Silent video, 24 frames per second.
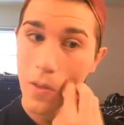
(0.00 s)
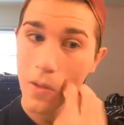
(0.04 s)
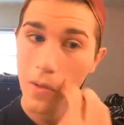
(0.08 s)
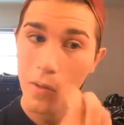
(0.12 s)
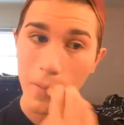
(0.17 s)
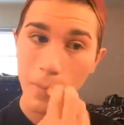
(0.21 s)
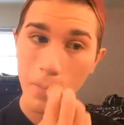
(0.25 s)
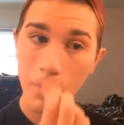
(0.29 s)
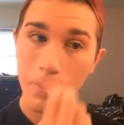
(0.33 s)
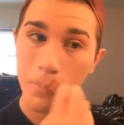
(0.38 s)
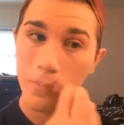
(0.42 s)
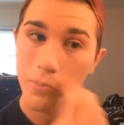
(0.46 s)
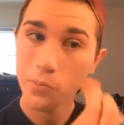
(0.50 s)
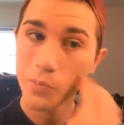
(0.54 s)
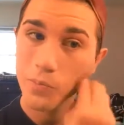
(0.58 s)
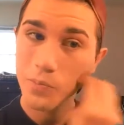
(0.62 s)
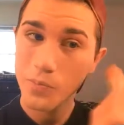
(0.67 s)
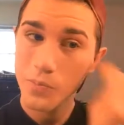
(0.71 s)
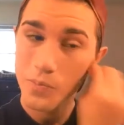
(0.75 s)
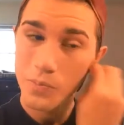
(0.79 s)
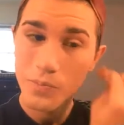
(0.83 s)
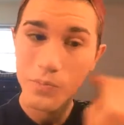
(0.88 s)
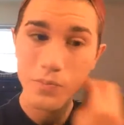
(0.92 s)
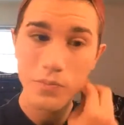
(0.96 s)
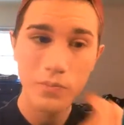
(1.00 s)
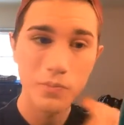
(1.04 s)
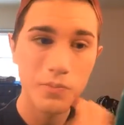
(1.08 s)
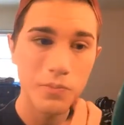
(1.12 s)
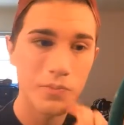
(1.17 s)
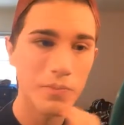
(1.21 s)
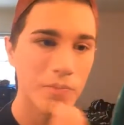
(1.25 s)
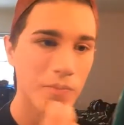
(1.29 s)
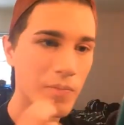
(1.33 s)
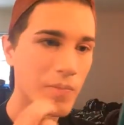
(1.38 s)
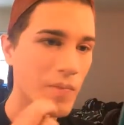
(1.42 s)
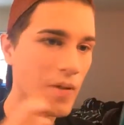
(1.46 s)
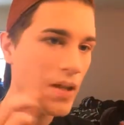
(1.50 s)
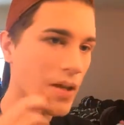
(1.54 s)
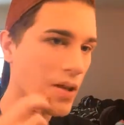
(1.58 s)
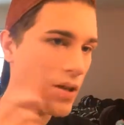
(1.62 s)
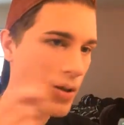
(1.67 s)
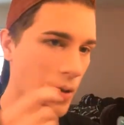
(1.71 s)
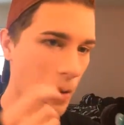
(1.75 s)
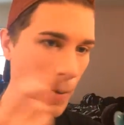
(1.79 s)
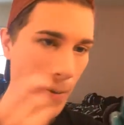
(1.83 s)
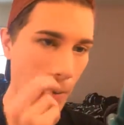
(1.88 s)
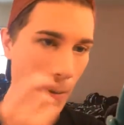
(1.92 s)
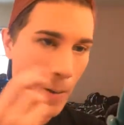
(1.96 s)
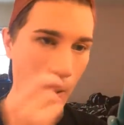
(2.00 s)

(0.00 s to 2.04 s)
Nobody speaks.